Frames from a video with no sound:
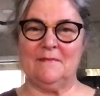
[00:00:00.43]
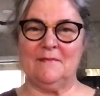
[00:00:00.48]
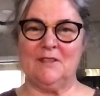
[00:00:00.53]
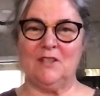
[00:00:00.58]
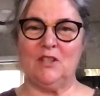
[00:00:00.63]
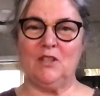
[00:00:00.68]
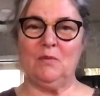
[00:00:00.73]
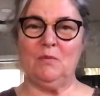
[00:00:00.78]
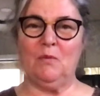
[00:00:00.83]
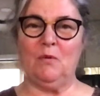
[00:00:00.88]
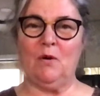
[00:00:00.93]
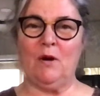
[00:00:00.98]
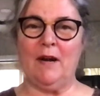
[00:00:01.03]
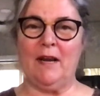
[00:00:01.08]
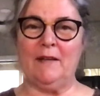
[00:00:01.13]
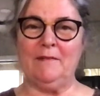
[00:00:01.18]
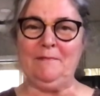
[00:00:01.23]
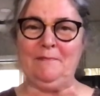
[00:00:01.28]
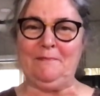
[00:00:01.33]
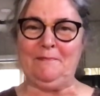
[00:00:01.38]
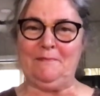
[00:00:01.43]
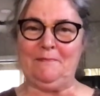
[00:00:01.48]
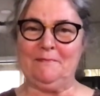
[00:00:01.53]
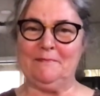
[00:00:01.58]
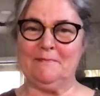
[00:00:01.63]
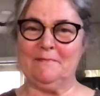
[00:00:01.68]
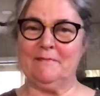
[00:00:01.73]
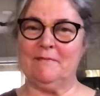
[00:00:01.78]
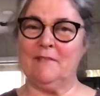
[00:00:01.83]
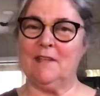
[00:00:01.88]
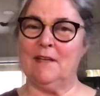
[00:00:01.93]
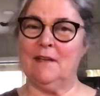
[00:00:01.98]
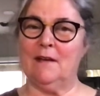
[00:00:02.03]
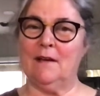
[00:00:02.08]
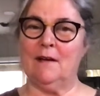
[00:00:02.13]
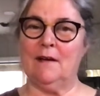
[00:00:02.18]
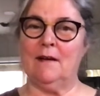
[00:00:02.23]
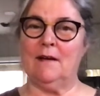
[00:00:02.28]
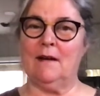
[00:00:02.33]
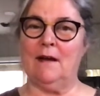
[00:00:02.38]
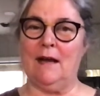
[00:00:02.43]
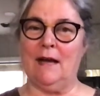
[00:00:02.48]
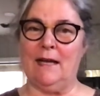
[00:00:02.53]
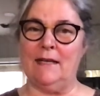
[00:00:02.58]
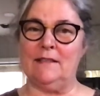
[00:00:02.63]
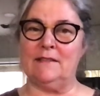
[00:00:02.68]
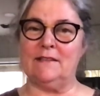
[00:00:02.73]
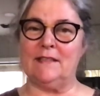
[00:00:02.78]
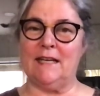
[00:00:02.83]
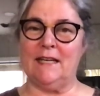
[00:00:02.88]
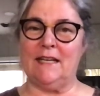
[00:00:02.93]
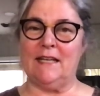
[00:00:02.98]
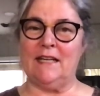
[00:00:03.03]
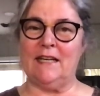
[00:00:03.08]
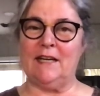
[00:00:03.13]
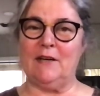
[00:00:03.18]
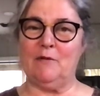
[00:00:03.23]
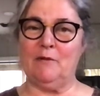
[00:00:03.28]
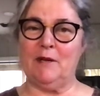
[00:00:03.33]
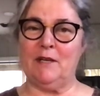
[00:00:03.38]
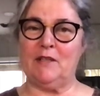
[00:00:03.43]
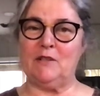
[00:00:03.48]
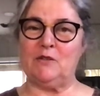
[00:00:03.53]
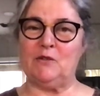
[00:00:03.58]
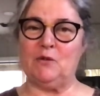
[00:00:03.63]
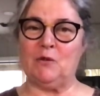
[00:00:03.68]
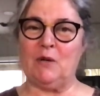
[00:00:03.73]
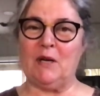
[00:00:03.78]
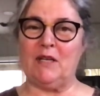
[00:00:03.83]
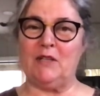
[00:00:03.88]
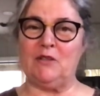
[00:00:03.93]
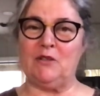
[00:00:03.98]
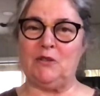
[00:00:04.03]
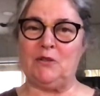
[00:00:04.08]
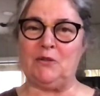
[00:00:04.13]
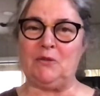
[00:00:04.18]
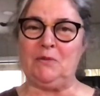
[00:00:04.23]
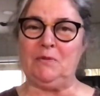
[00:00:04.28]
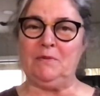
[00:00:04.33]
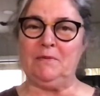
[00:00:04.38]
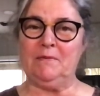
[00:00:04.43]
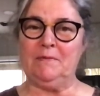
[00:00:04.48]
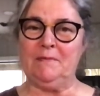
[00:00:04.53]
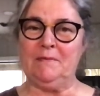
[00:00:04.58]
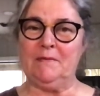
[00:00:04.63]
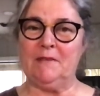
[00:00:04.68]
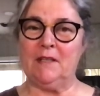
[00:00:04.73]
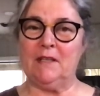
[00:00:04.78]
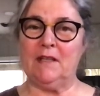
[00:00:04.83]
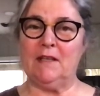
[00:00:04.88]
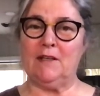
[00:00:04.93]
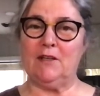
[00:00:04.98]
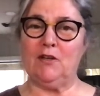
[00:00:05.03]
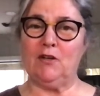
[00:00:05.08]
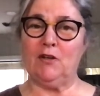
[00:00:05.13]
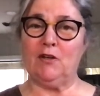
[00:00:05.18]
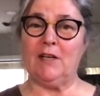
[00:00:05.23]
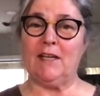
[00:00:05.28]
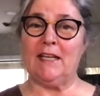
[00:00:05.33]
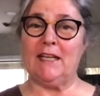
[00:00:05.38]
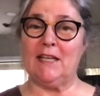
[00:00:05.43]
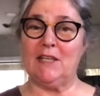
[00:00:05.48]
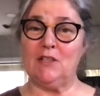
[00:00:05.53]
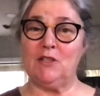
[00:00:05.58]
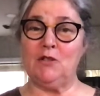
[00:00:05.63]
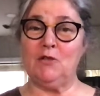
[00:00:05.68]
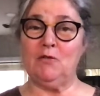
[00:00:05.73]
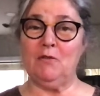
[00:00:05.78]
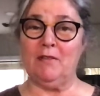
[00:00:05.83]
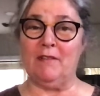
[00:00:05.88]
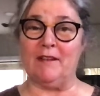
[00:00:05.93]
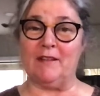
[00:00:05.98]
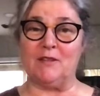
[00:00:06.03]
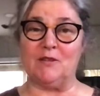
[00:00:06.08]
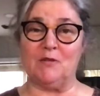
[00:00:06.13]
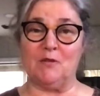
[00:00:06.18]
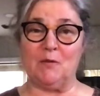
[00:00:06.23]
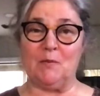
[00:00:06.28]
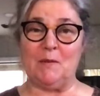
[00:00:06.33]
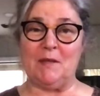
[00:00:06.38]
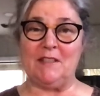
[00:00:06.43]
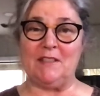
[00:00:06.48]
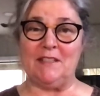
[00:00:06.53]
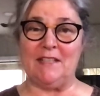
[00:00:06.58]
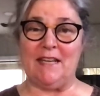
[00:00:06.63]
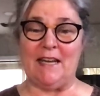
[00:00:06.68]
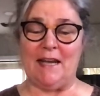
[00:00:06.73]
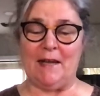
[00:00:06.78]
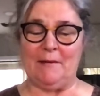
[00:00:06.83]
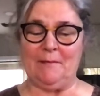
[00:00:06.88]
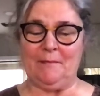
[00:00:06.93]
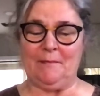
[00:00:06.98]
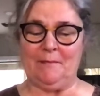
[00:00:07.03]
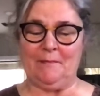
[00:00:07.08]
Good morning. I decided I'd read a story too. You're going to get two things from me today.